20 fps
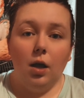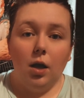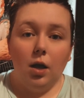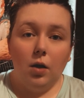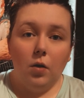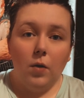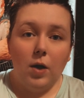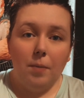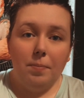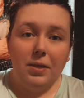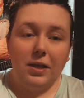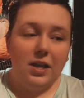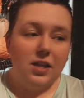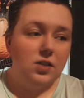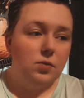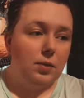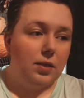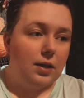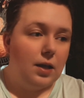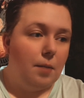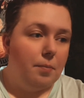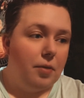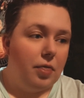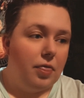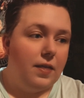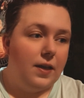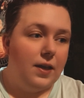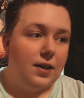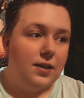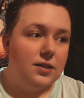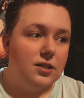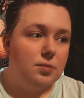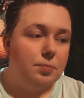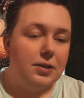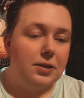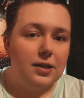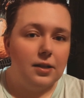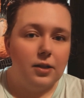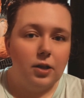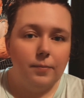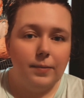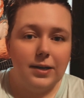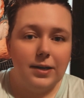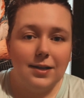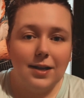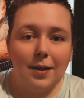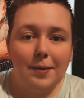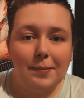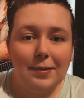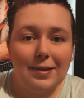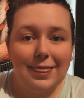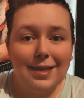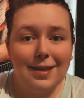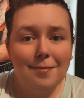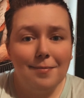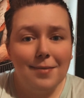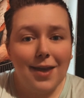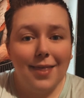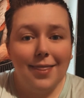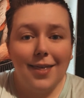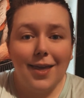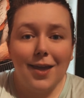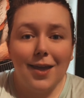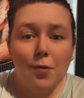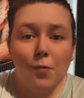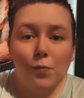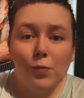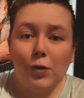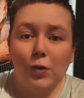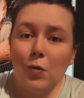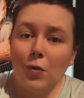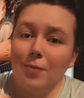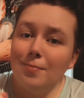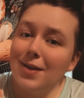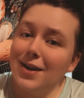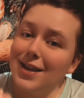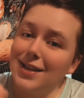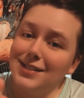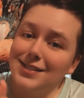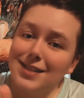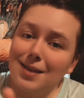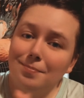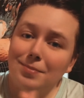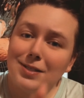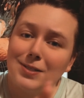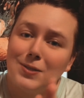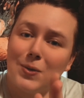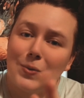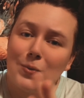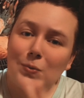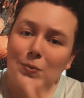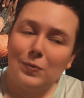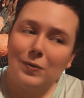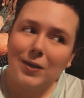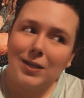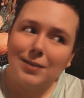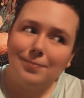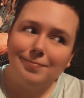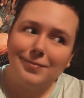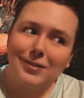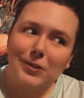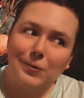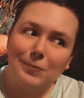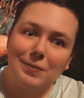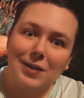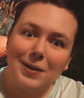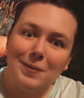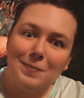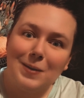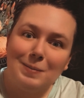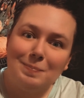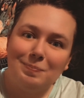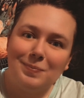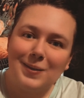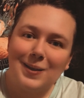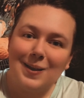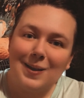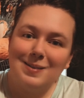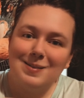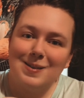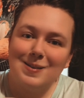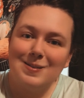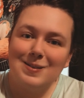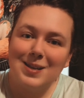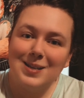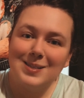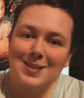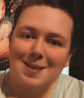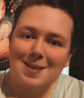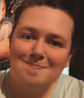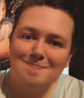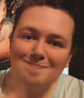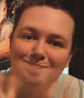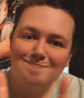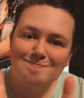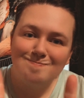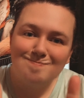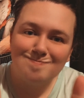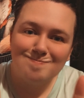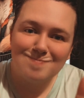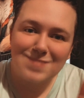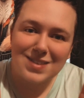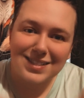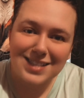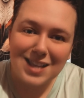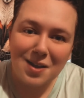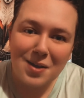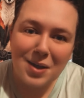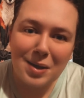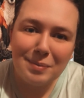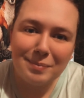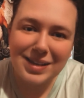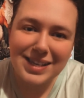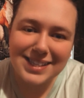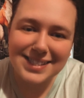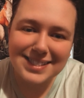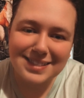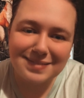go help the kids with a couple things, spend a little bit of time with them, and then record my next episode. So anyway, until next time, peace out, homies.